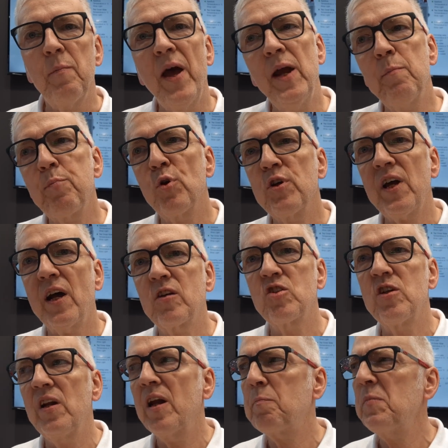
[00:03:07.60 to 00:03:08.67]
The main
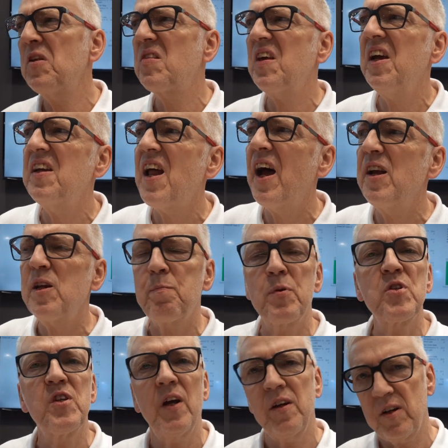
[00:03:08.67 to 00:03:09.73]
production, let me say
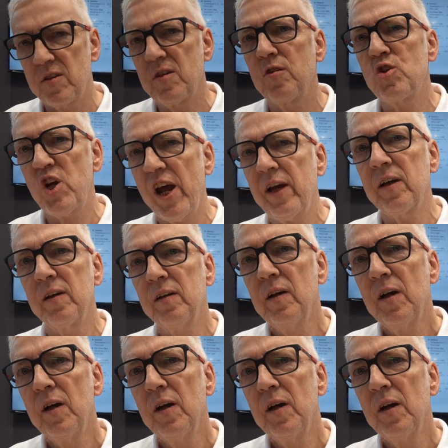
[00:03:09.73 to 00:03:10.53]
90% is in Czech,